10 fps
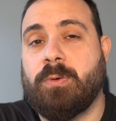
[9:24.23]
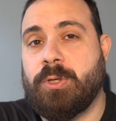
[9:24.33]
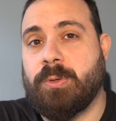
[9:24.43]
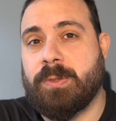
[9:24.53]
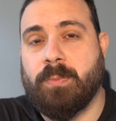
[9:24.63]

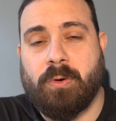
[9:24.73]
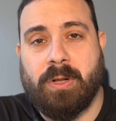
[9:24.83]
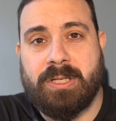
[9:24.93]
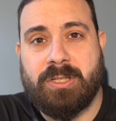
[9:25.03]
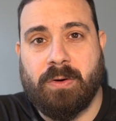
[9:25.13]
which was more or
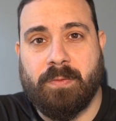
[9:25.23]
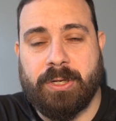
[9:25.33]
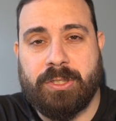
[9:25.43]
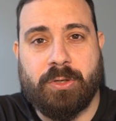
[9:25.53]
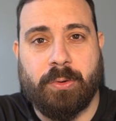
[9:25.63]
less
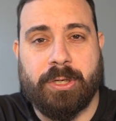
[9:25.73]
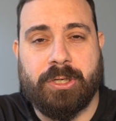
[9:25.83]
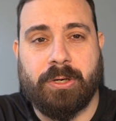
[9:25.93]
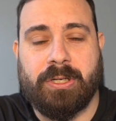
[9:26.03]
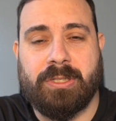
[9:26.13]
covering storage
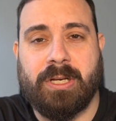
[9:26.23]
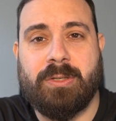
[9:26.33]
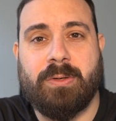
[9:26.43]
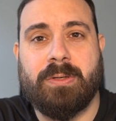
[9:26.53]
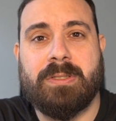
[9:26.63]

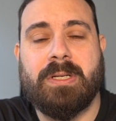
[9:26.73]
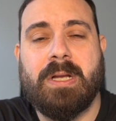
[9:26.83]
architectures.